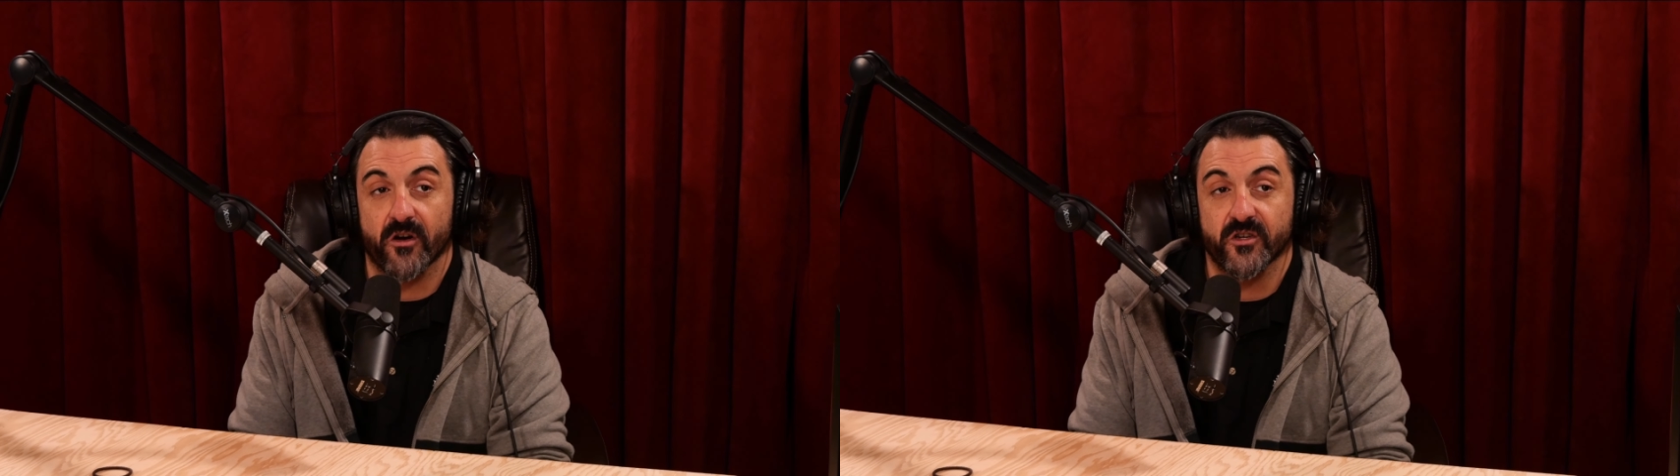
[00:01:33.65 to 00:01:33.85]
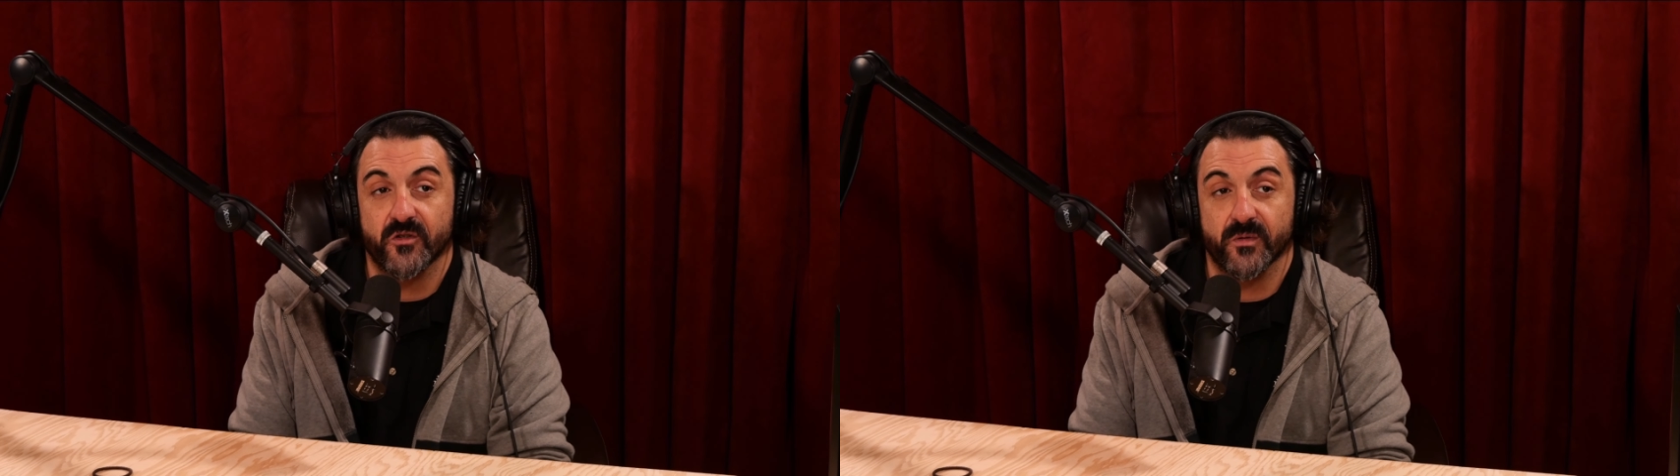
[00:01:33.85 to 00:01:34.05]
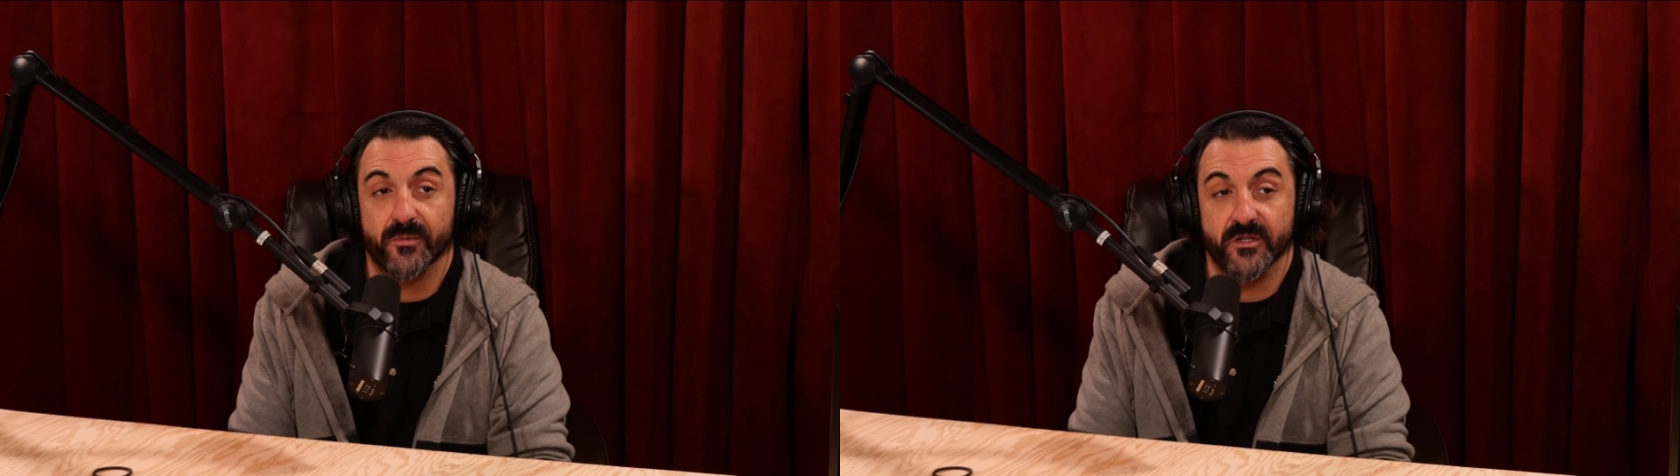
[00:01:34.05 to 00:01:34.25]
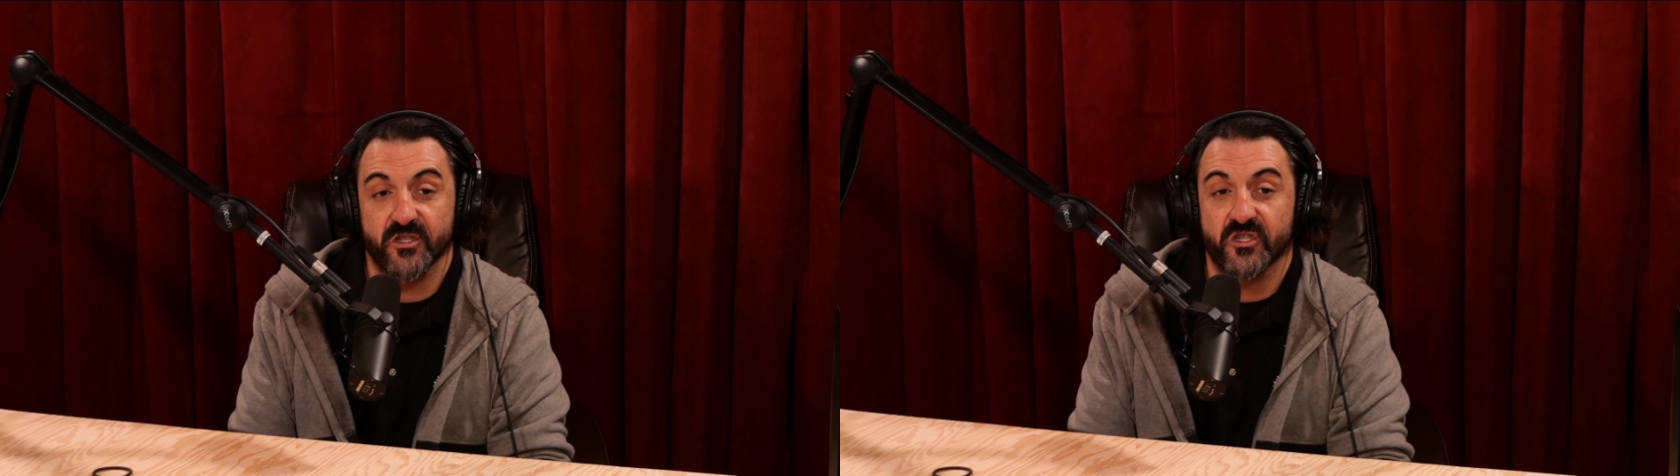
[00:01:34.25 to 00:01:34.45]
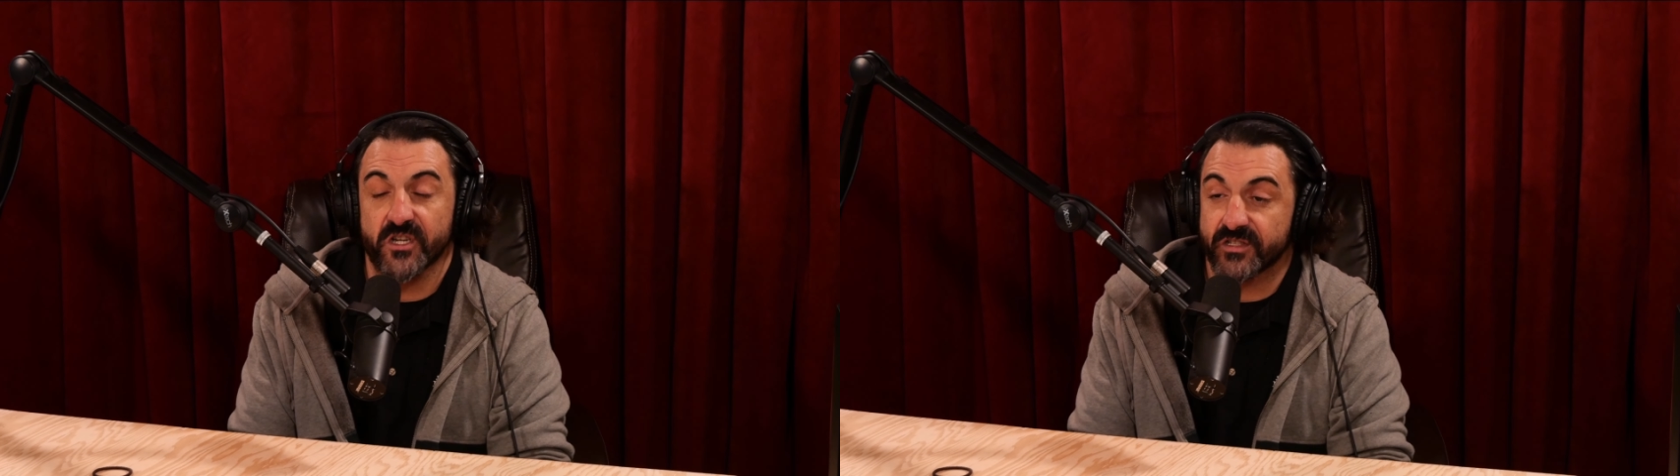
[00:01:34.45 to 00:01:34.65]

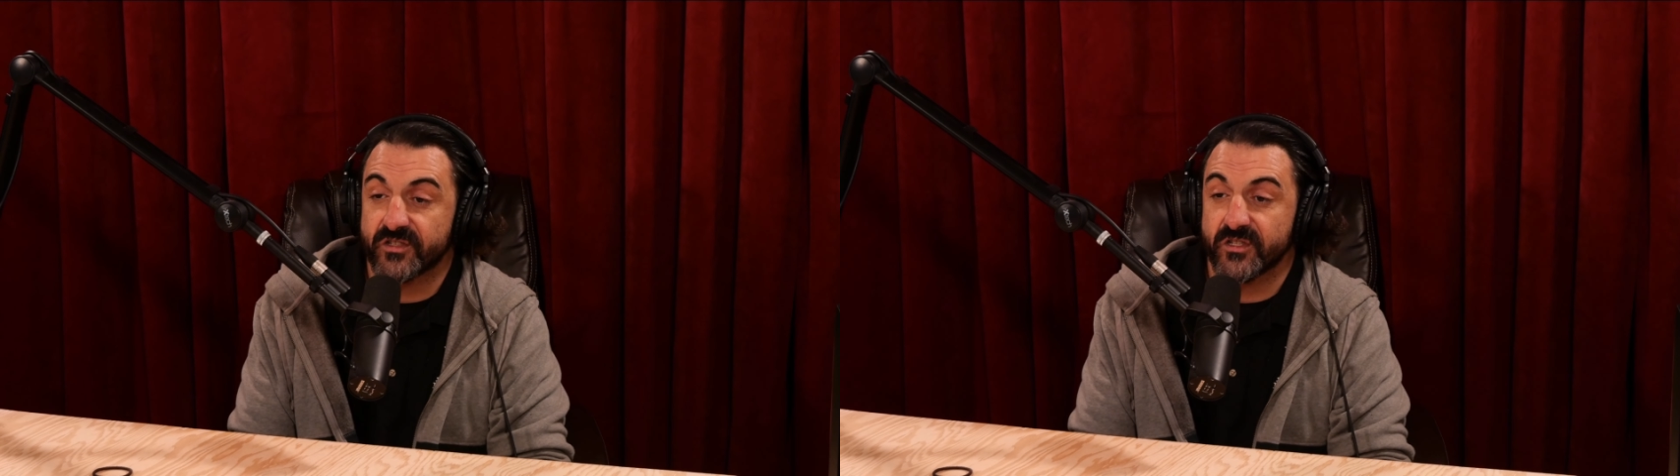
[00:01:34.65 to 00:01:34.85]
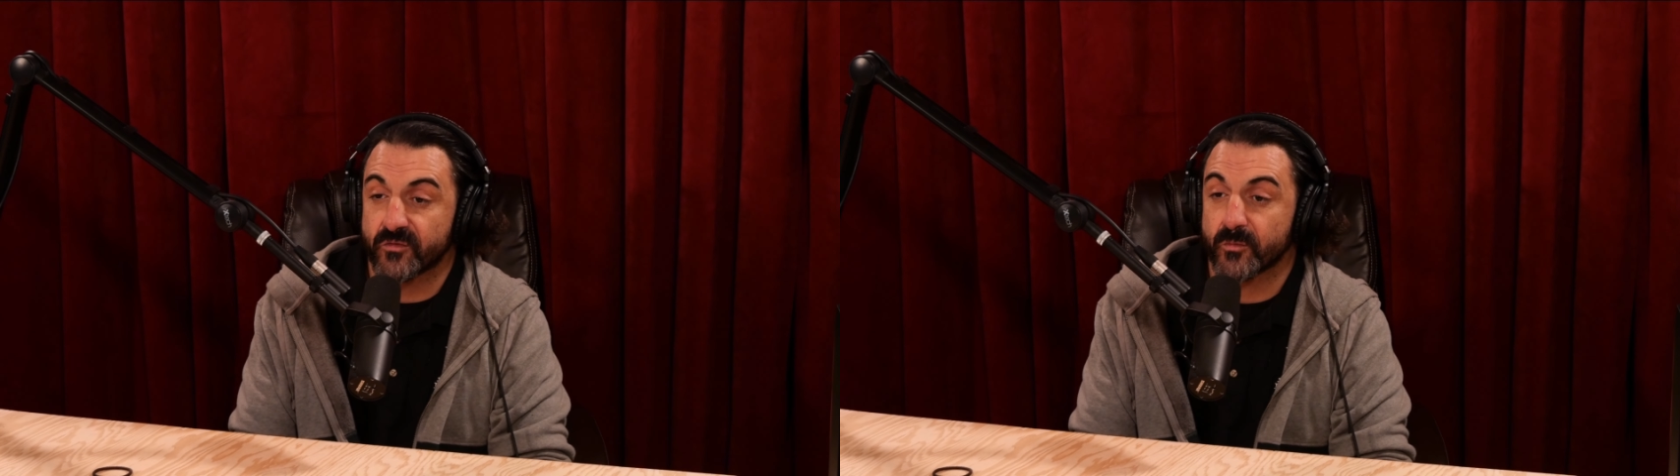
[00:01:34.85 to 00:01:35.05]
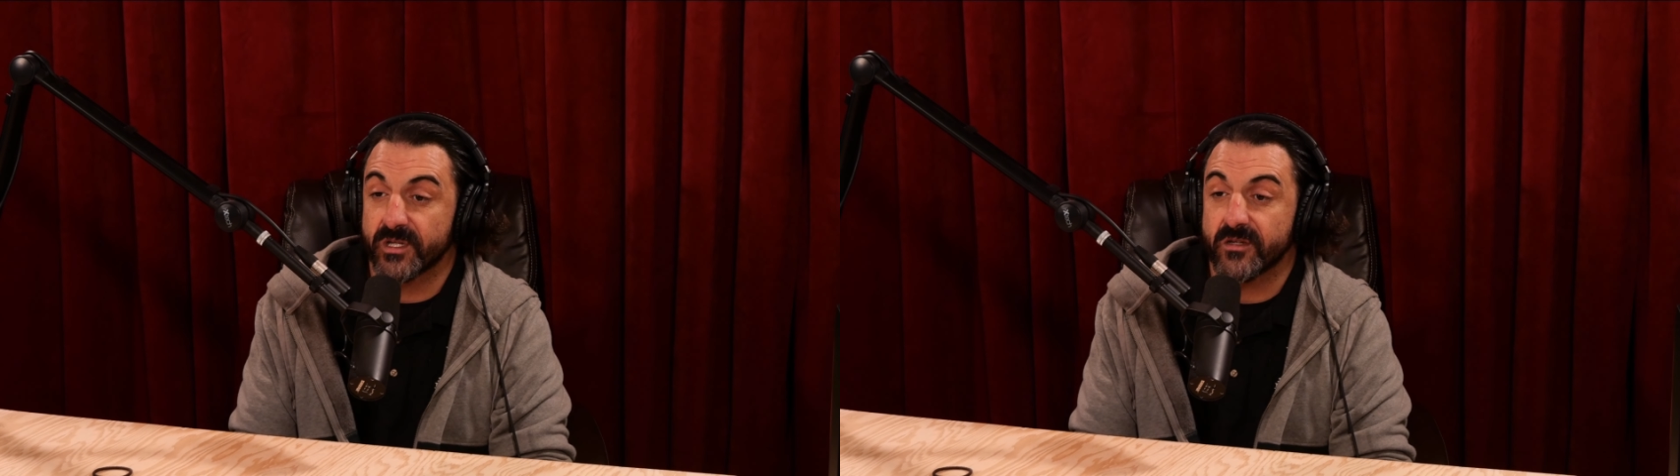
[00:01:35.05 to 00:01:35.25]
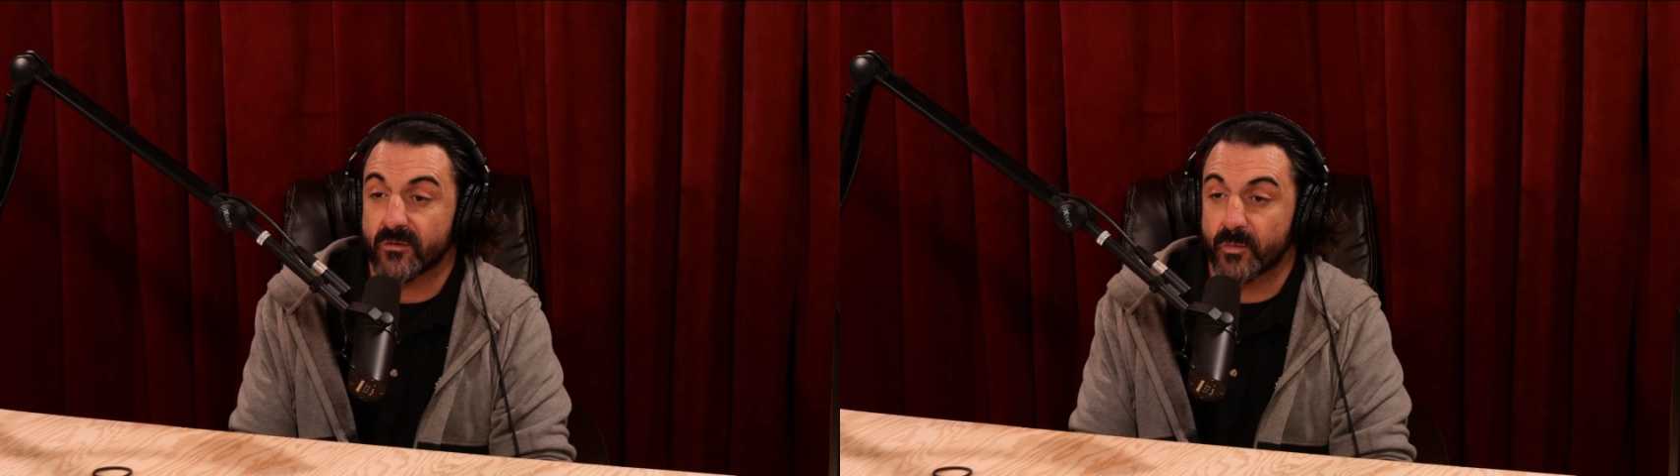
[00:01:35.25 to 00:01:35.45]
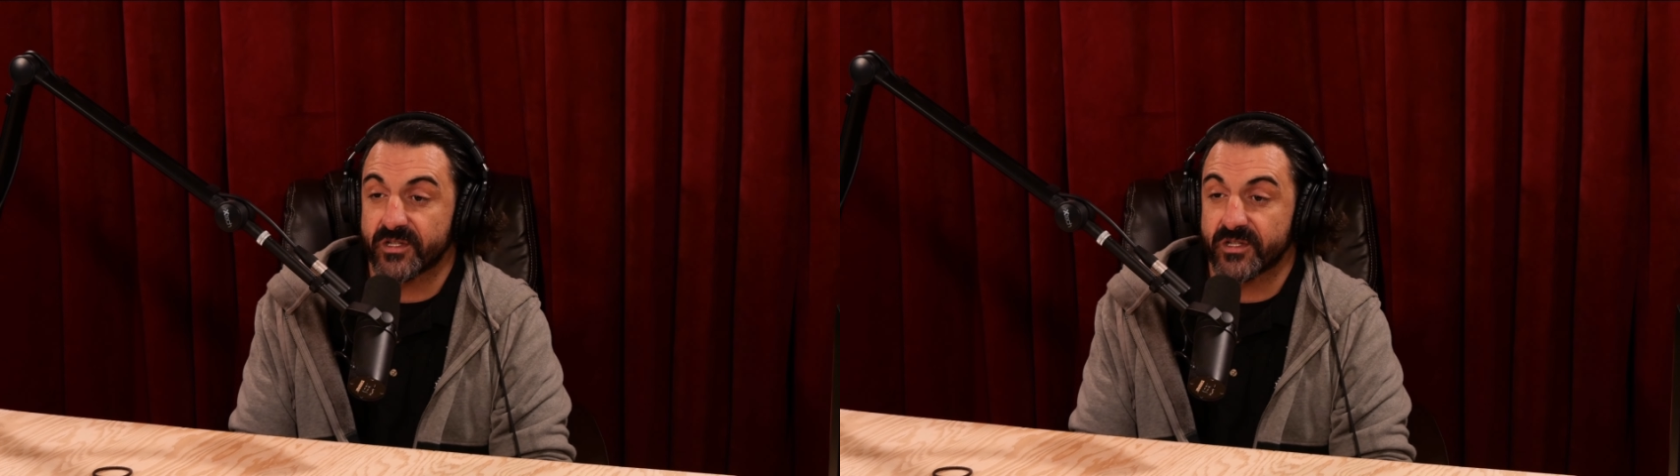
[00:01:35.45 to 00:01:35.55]
arguably just as real.